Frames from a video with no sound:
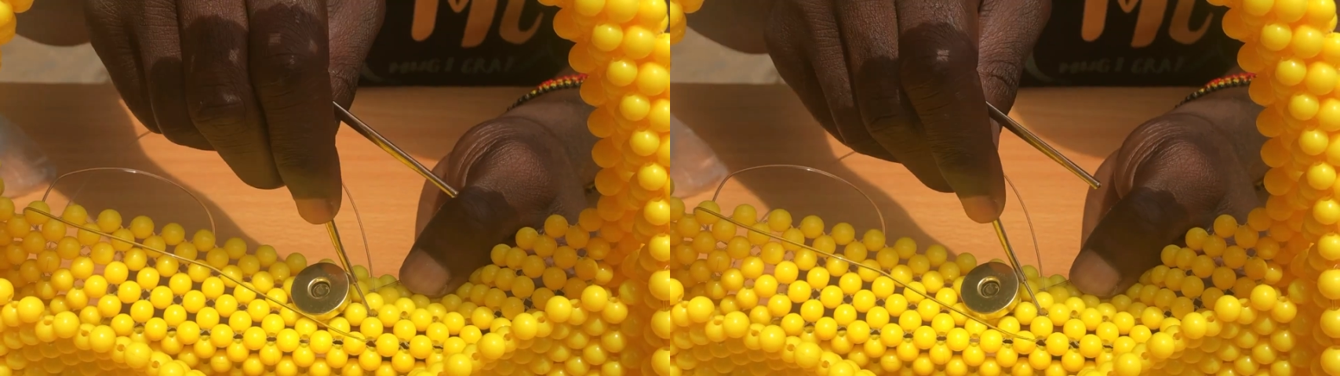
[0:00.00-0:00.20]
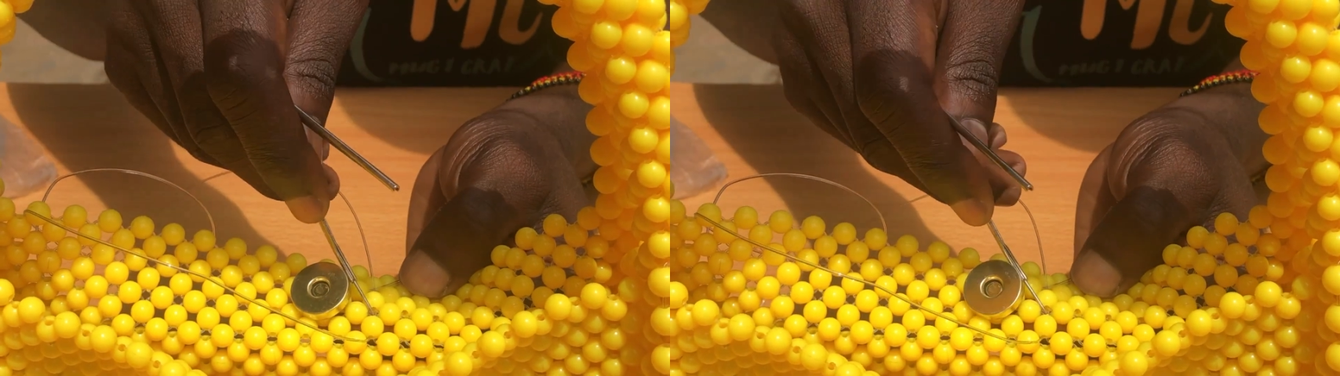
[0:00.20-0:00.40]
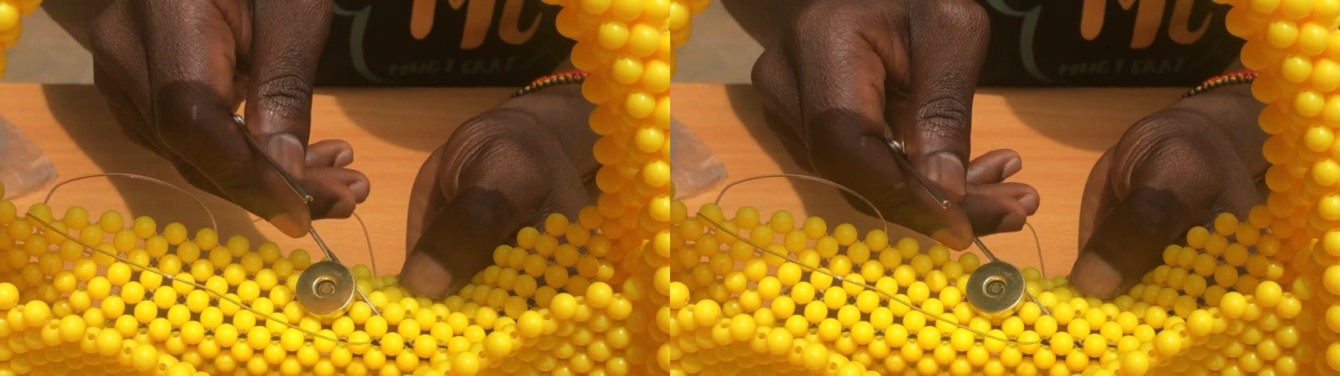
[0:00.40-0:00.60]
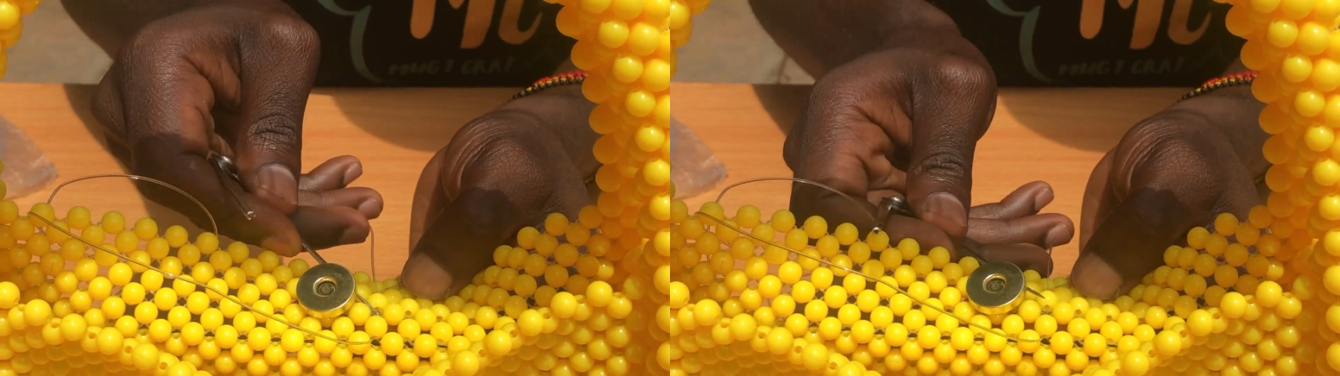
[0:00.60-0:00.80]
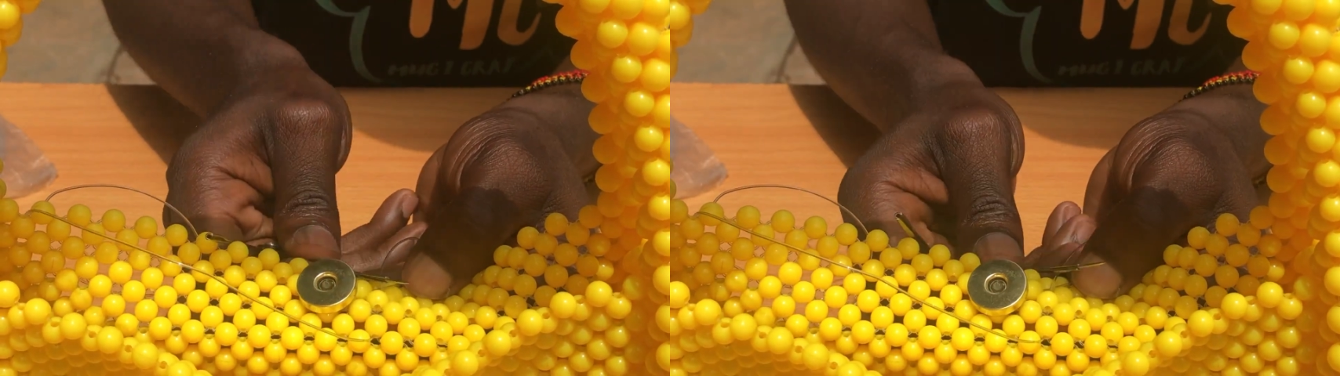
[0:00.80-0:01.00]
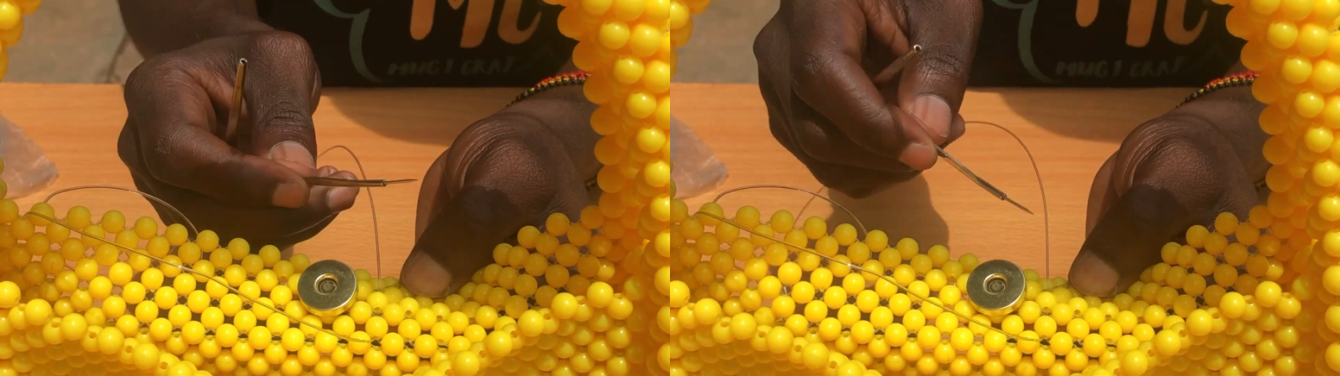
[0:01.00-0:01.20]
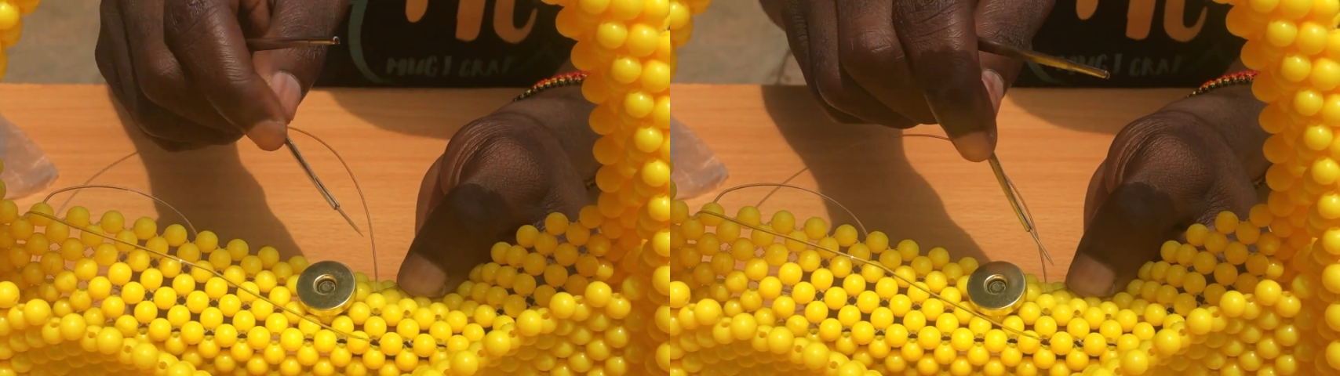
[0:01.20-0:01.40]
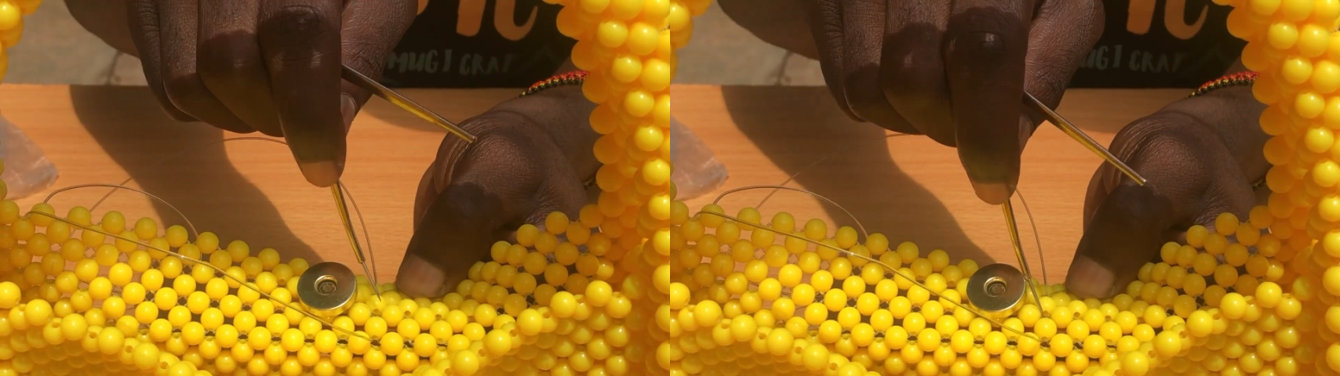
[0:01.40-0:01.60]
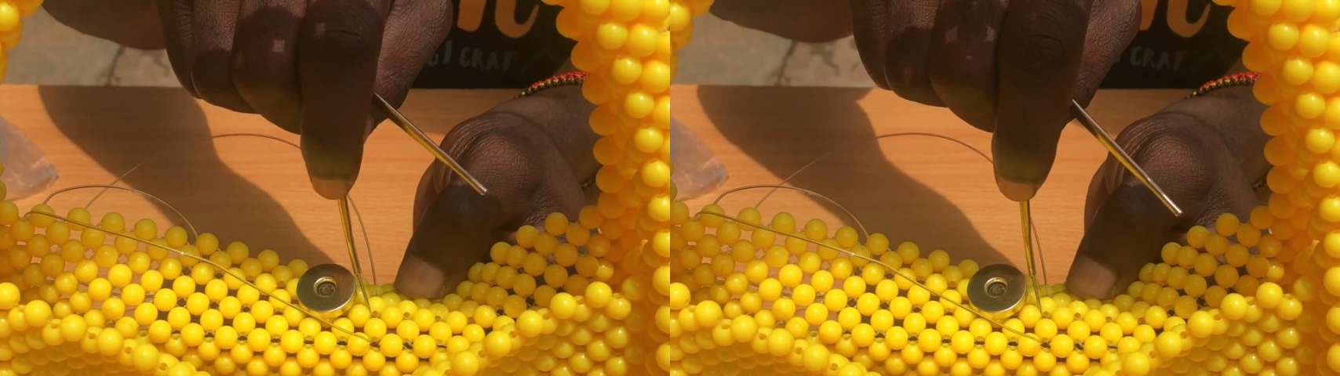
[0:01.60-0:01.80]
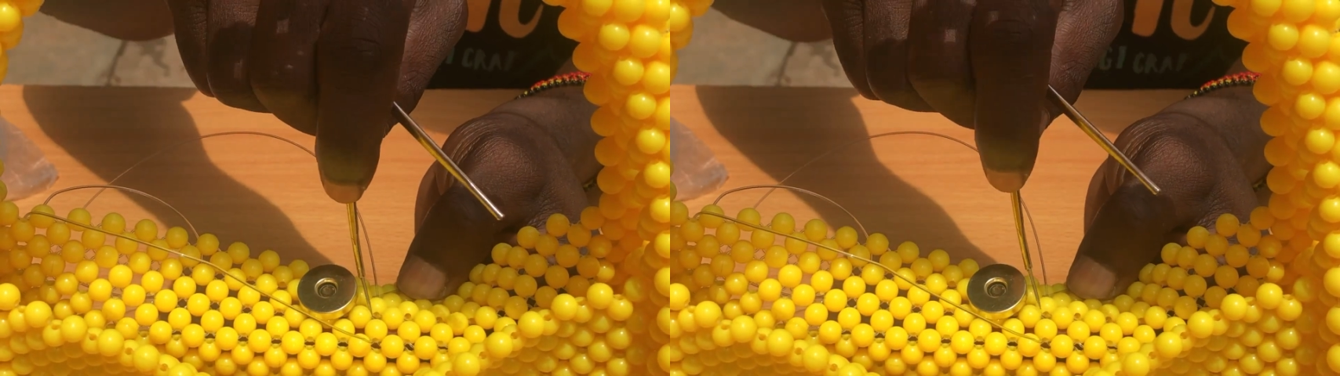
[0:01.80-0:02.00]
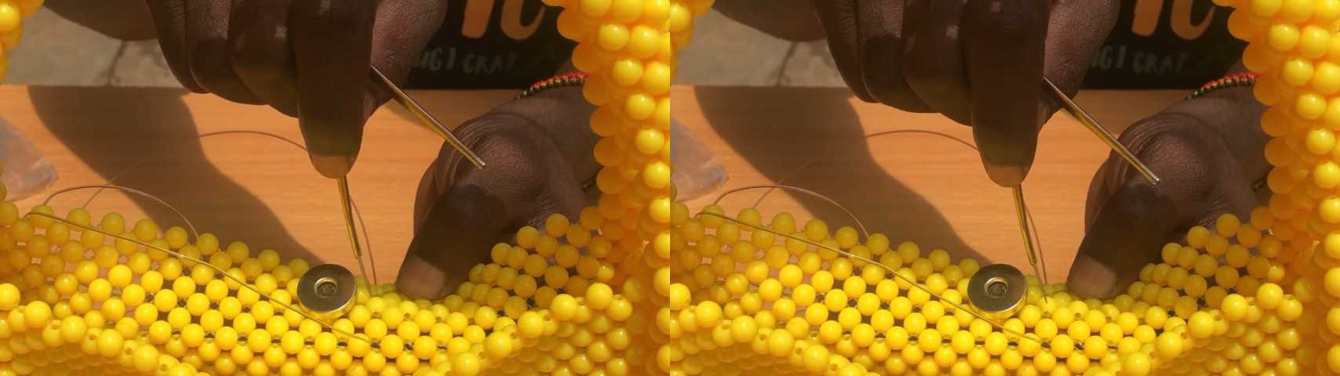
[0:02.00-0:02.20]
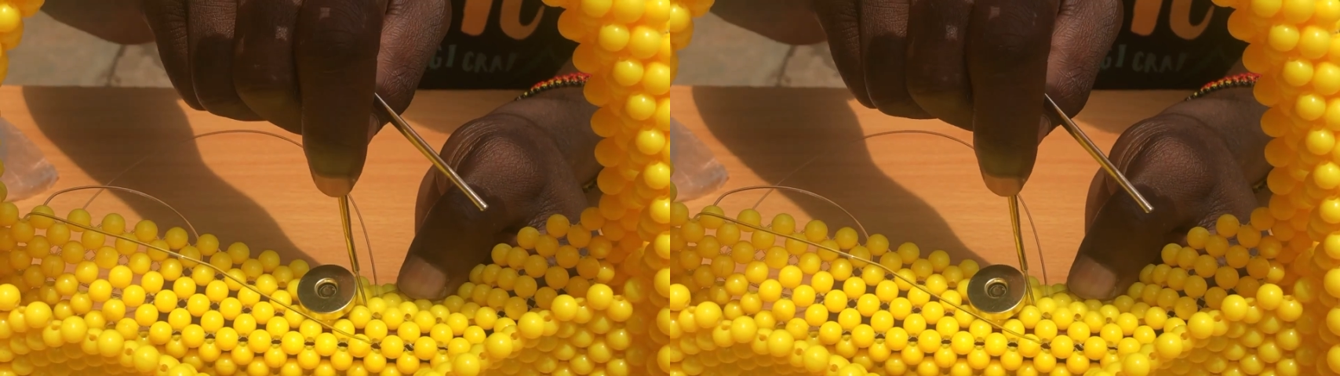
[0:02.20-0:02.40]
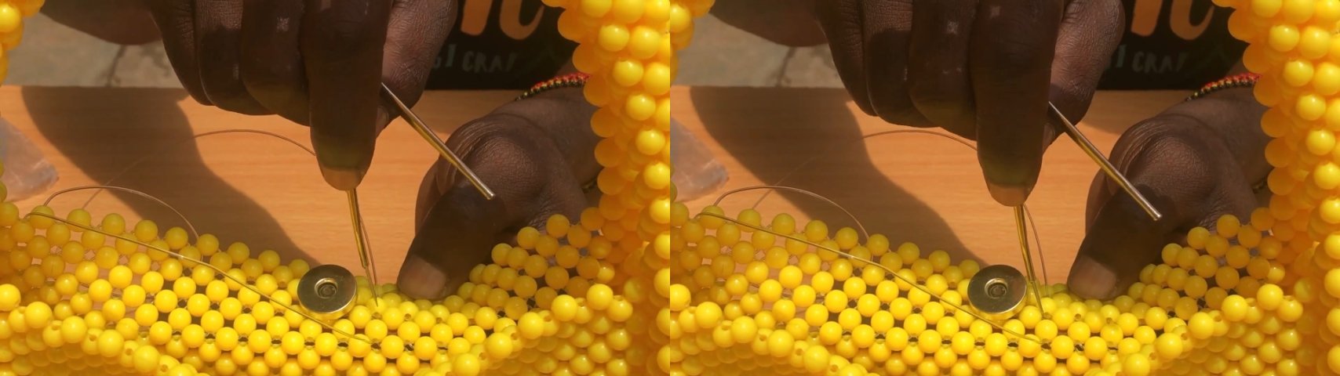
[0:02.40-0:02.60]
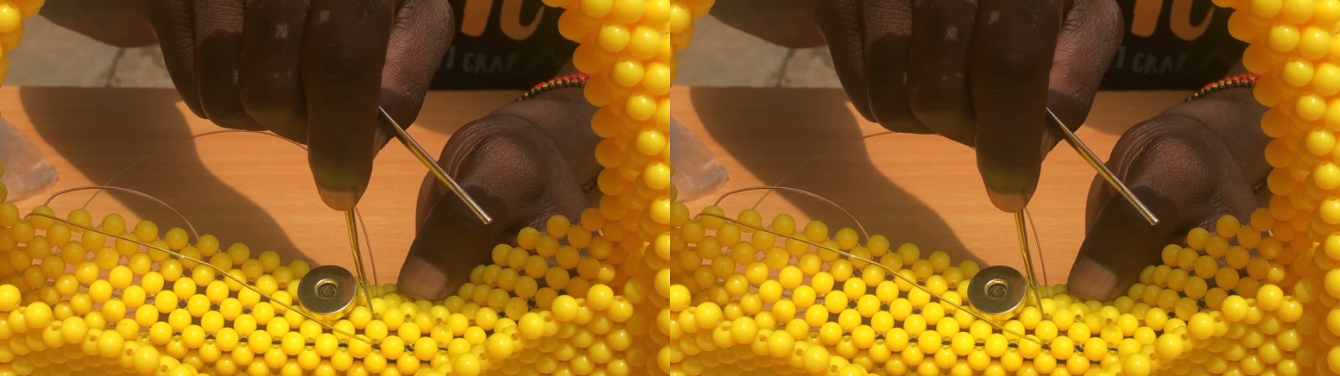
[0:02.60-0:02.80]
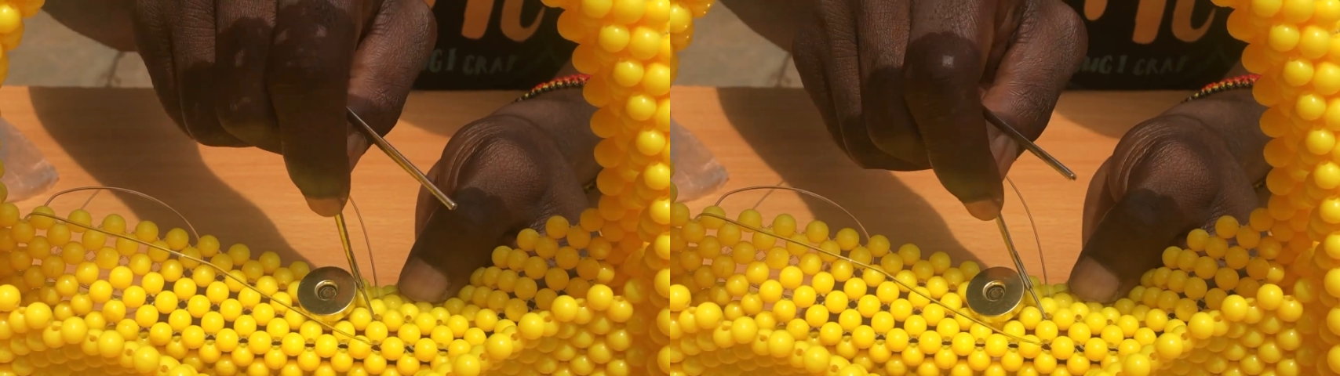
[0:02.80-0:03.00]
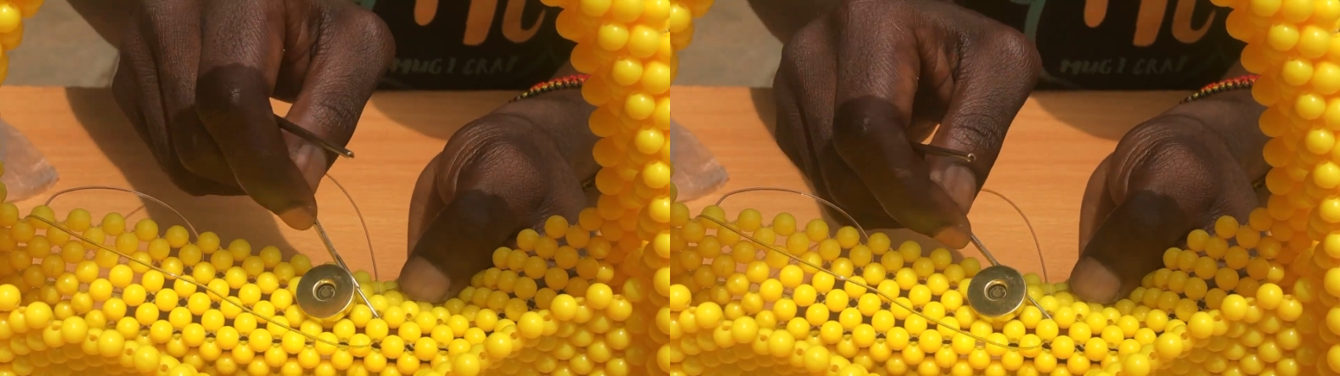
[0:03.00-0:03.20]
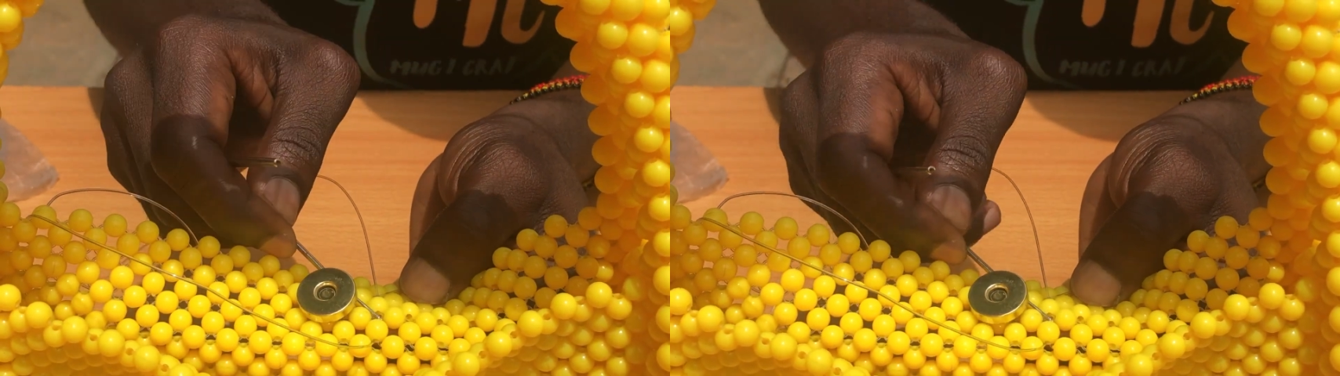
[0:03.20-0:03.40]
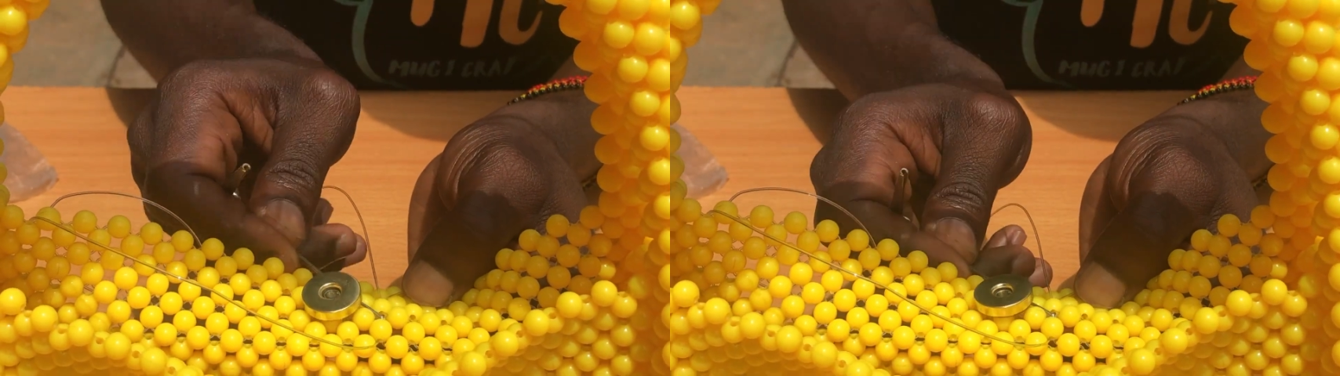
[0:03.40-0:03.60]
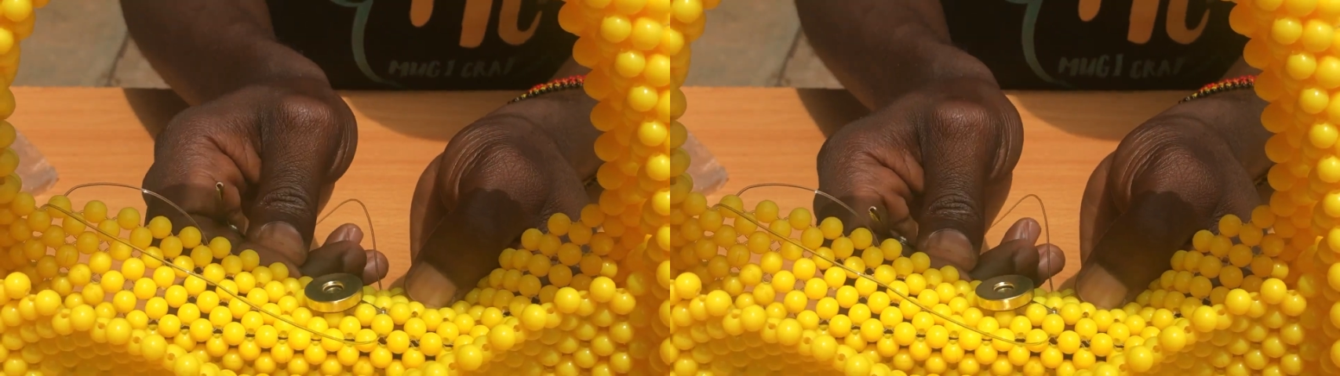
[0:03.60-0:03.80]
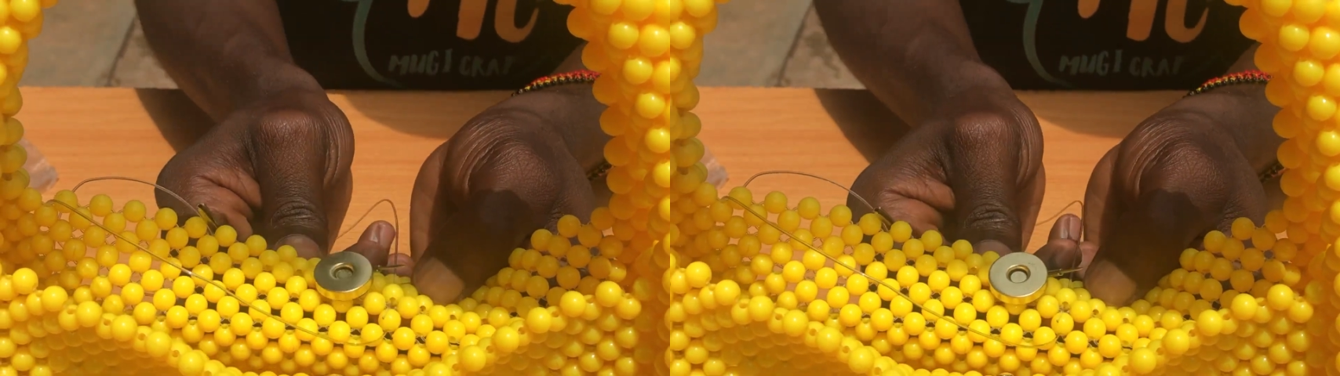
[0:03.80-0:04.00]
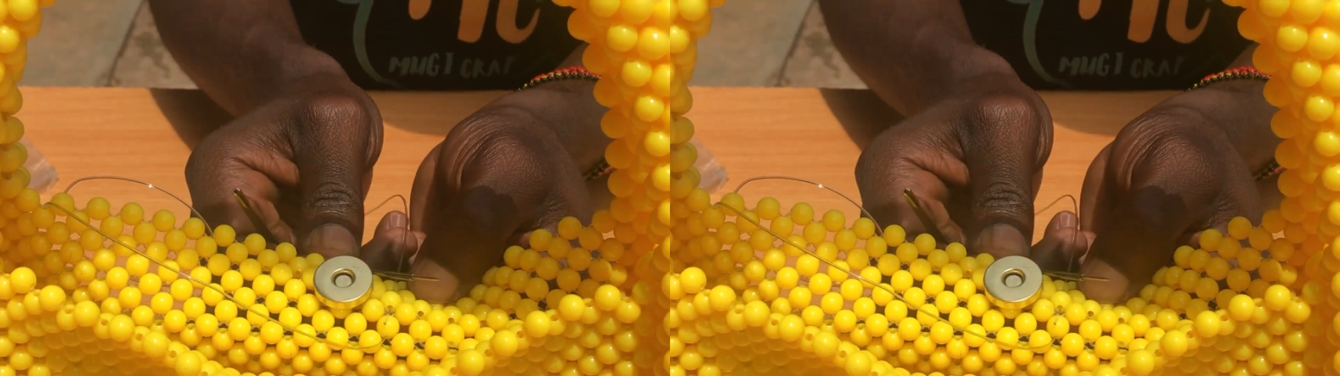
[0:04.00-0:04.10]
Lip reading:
No face is visible, so there are no lips to read.